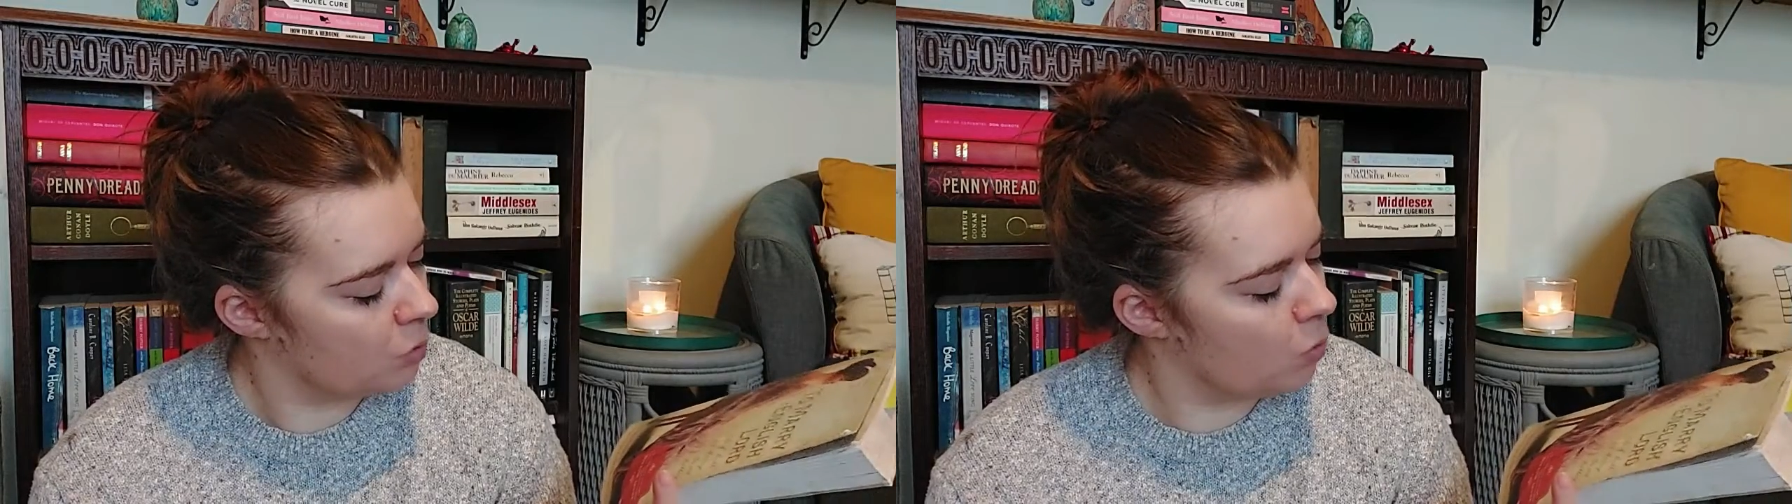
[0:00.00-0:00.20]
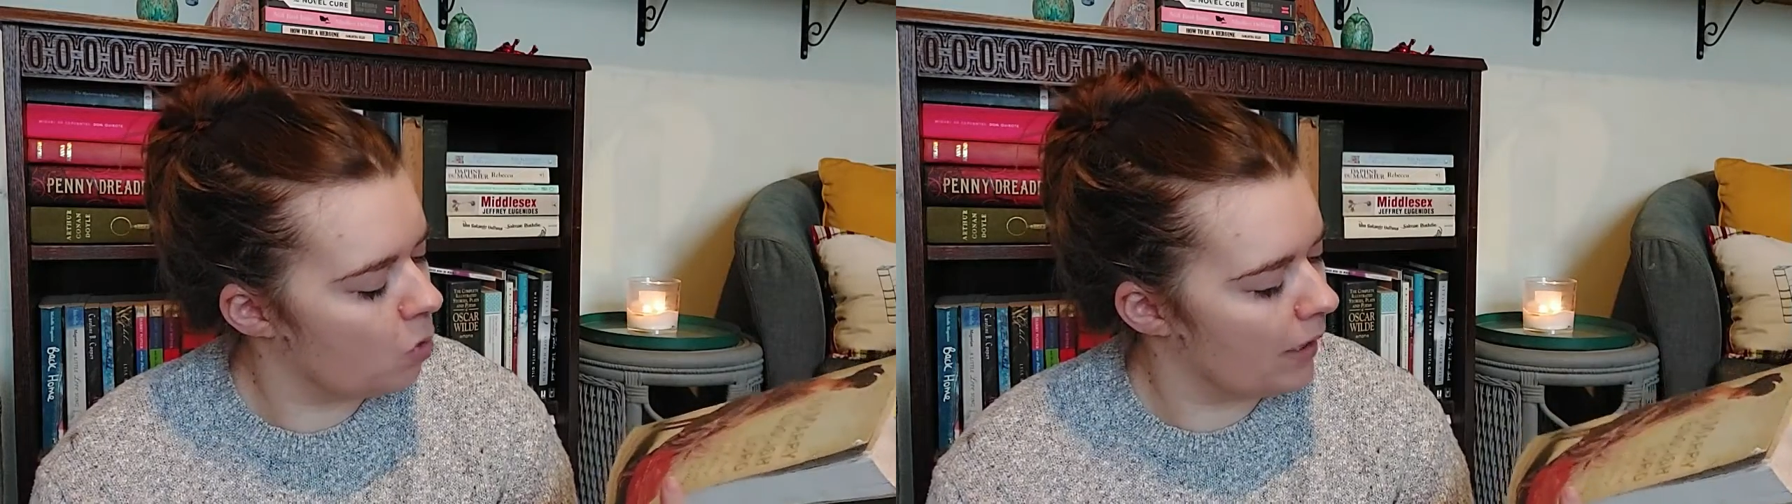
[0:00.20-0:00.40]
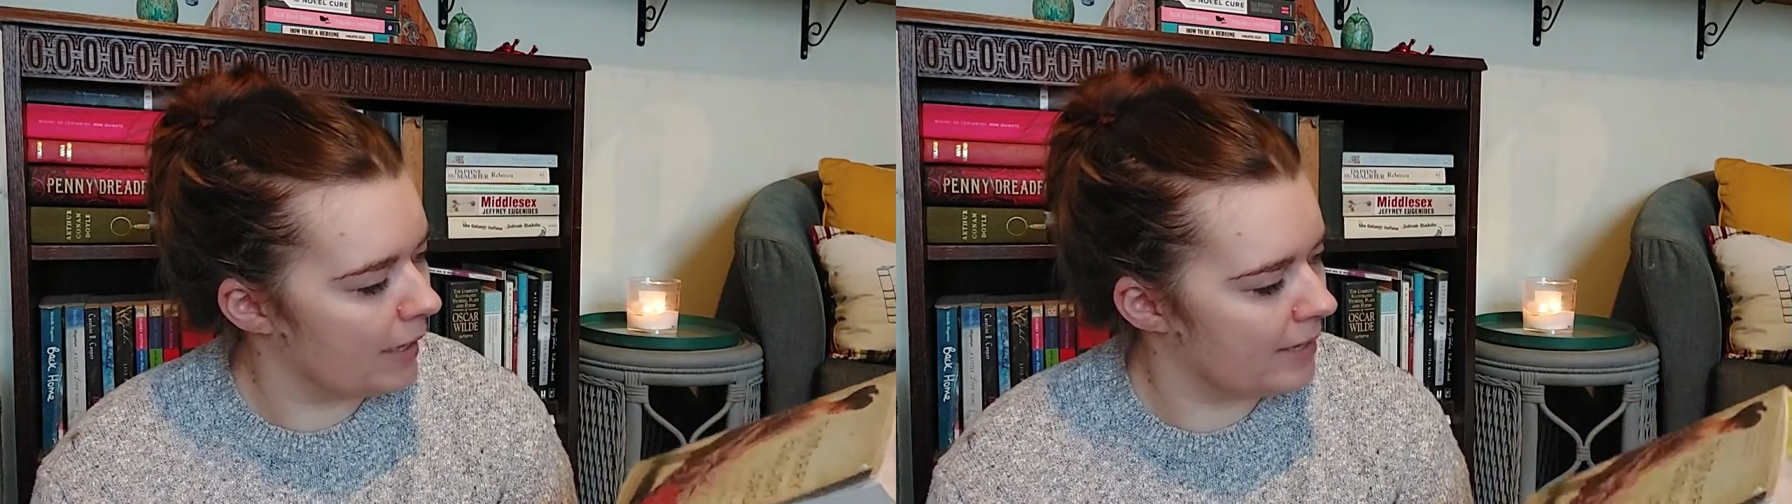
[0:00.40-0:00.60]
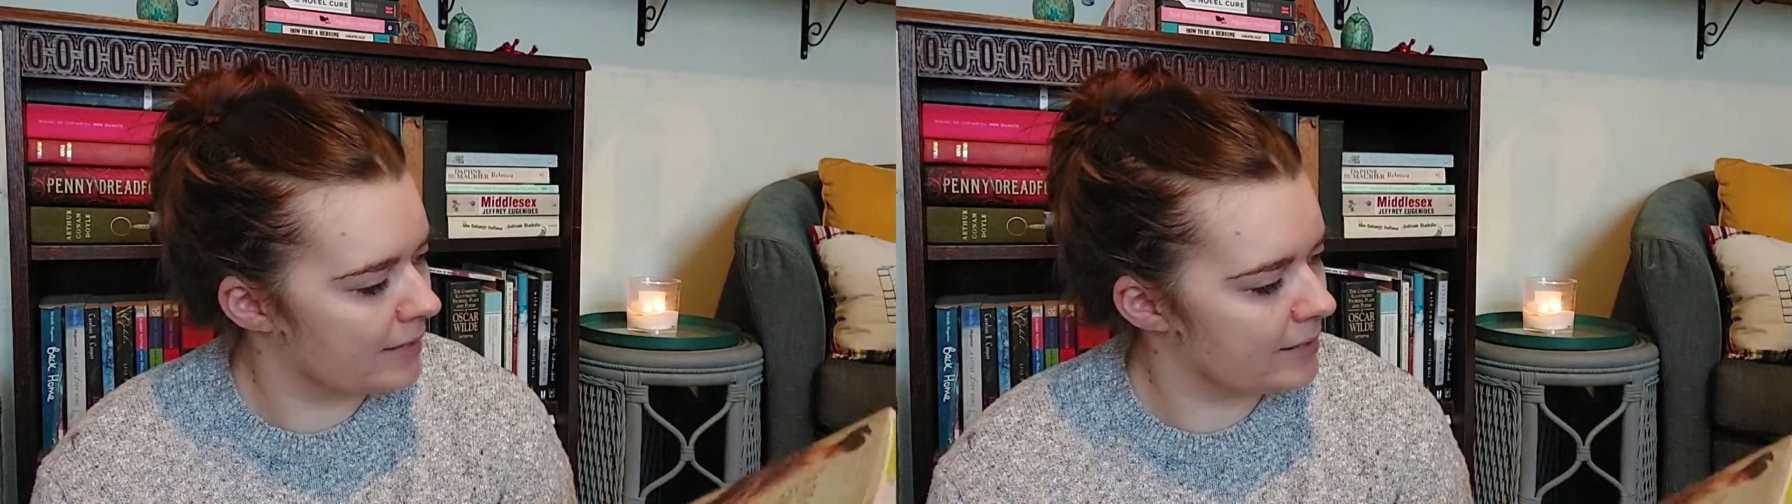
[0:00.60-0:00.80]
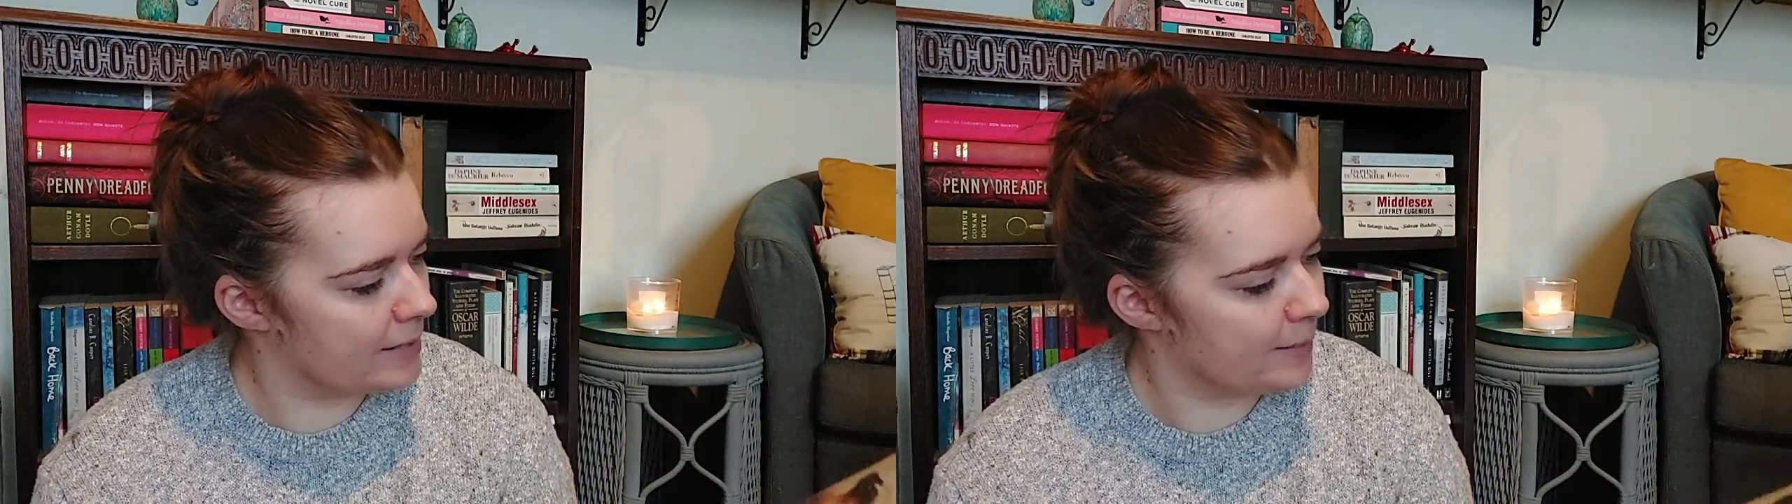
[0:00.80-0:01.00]

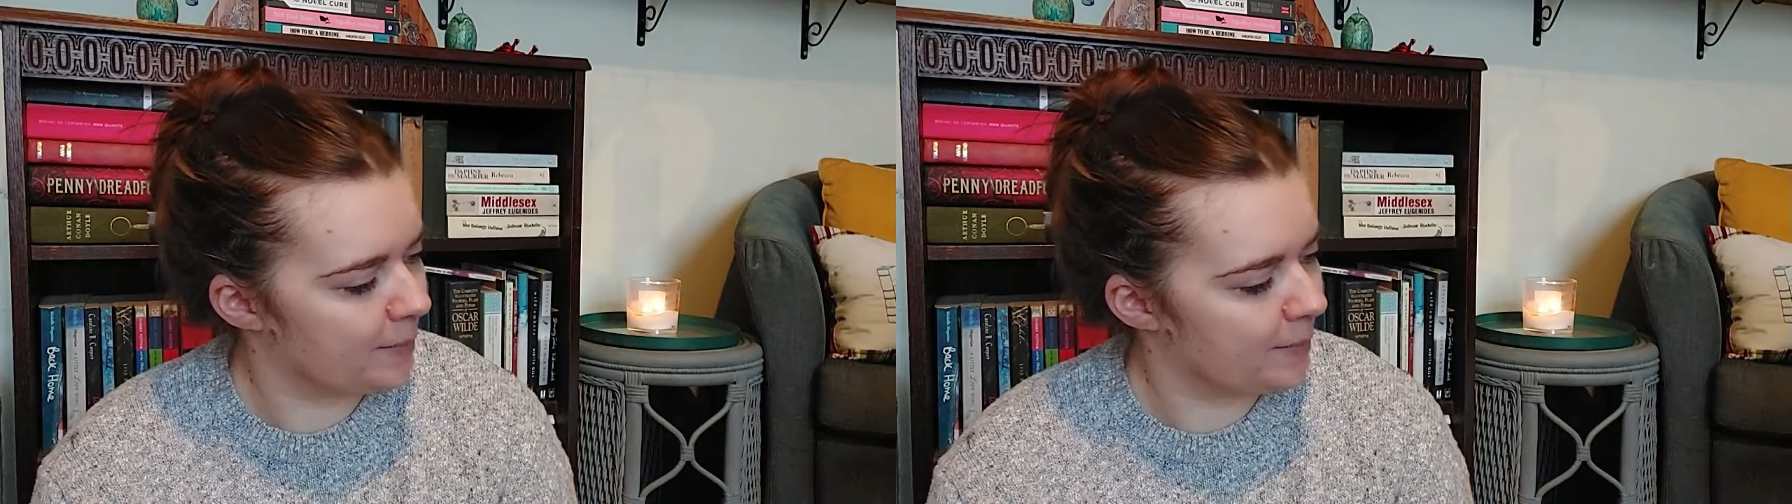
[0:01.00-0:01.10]
Wallace.